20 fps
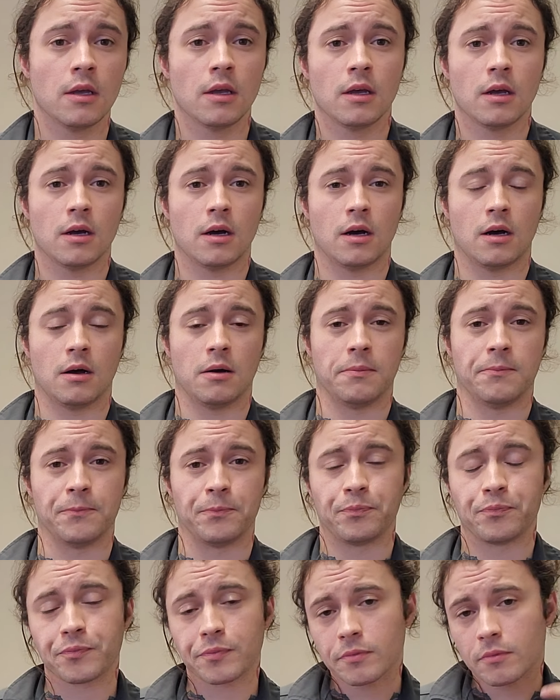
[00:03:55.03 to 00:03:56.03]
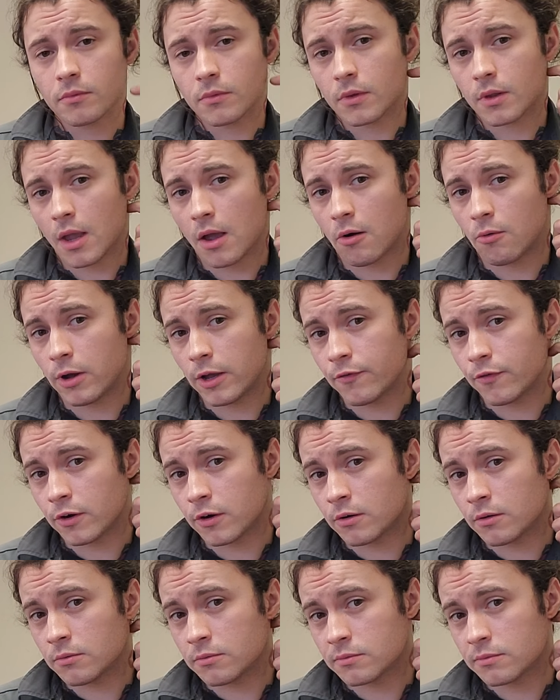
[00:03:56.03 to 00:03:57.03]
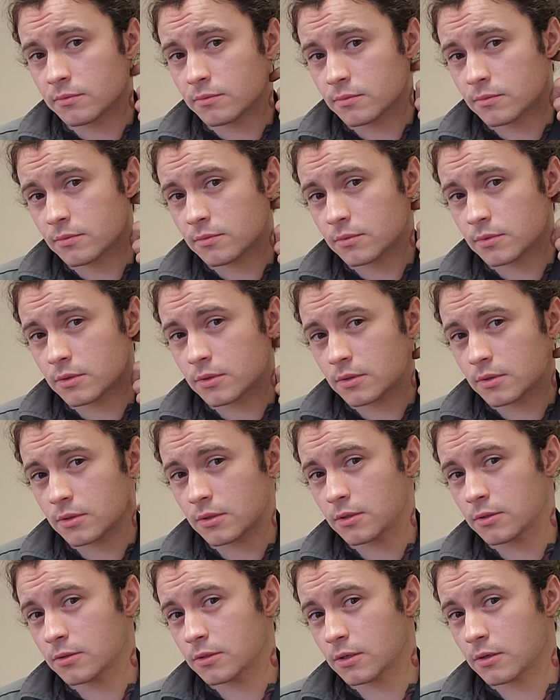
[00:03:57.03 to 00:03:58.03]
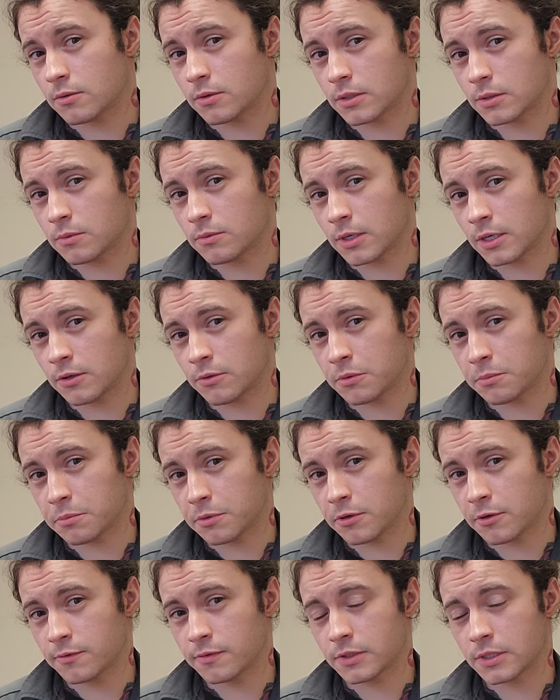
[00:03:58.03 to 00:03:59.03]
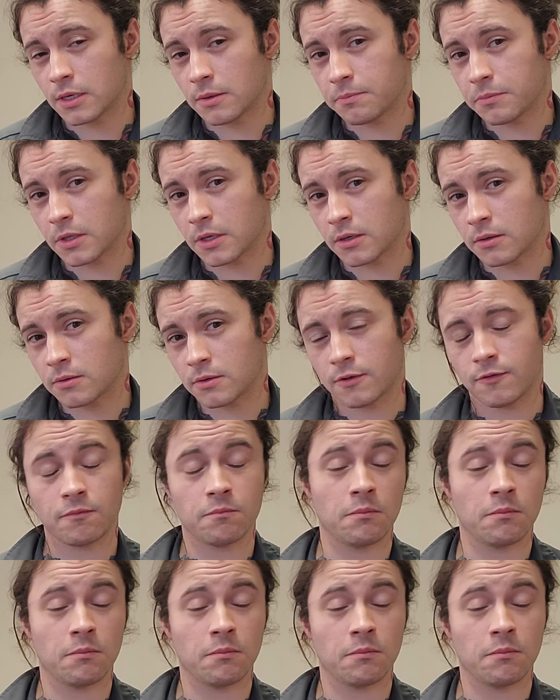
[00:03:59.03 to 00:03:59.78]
However, there's always a way to improve something. If